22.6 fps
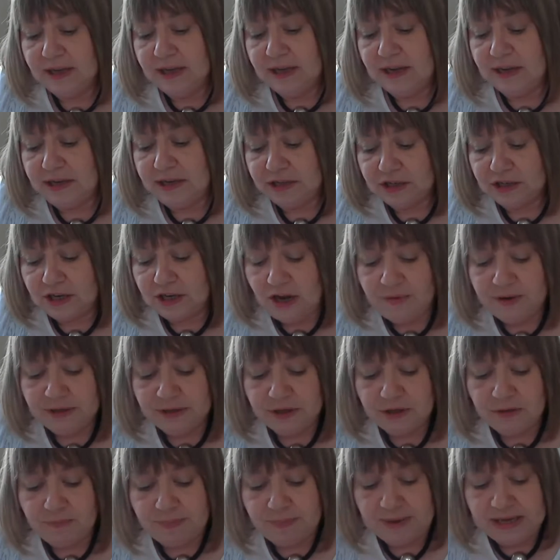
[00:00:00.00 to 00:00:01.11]
It is going
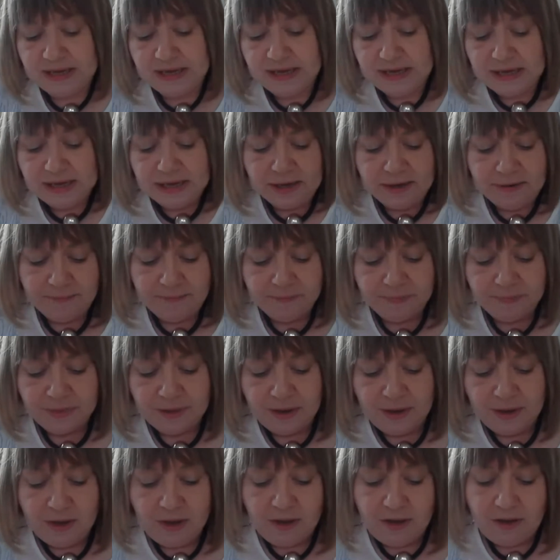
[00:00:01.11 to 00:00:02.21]
to be
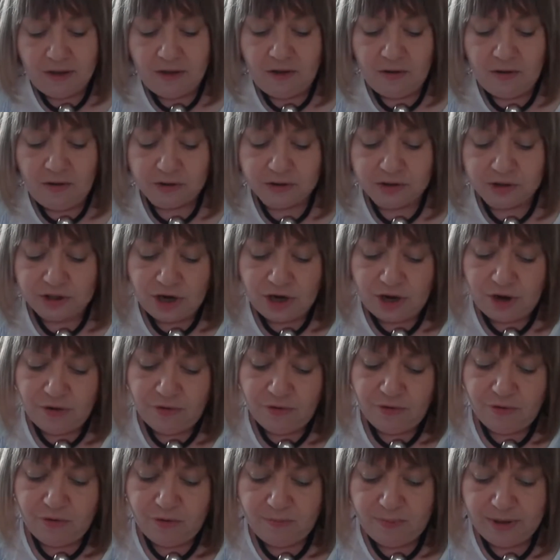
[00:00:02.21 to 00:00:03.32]

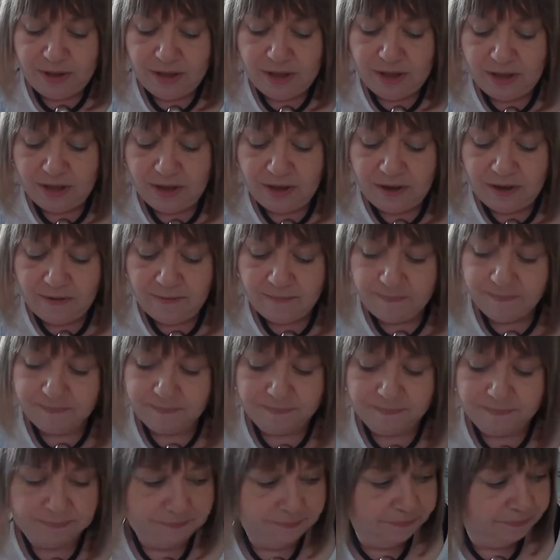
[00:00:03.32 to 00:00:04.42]
October.
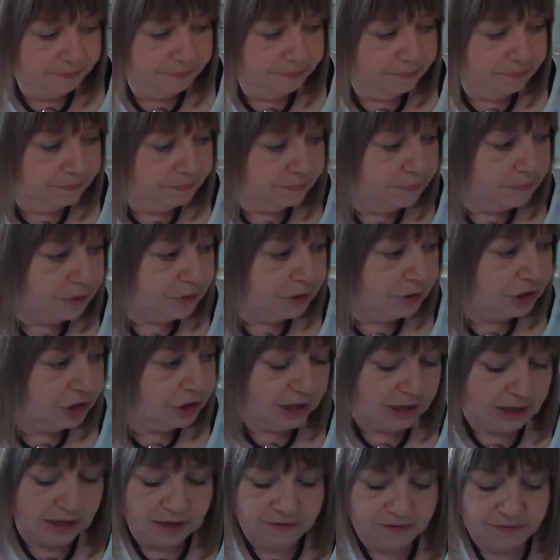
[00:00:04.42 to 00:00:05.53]
I'm just
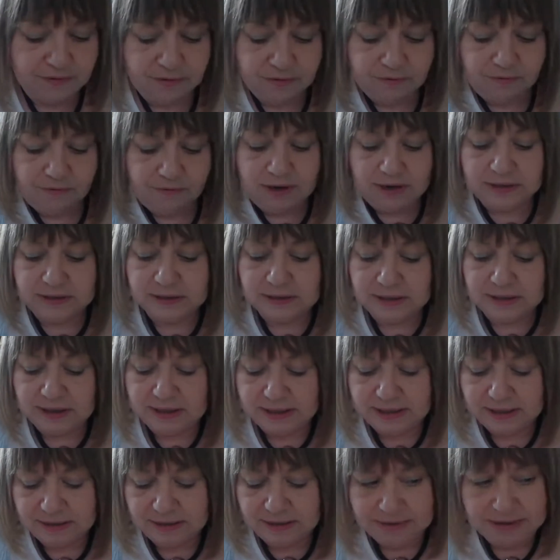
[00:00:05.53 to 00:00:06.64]
checking I've got the right
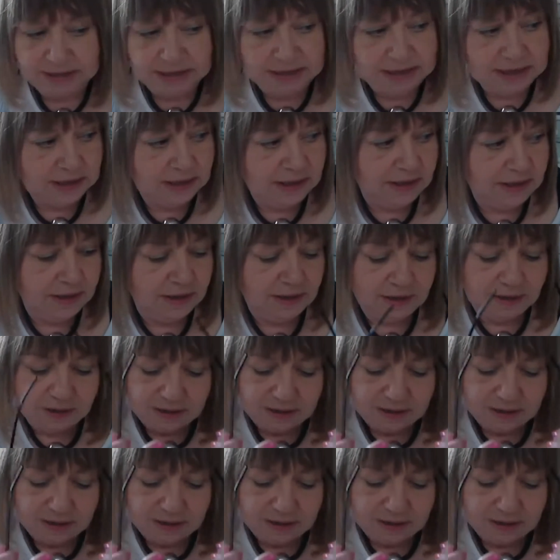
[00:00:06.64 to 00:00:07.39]
timing.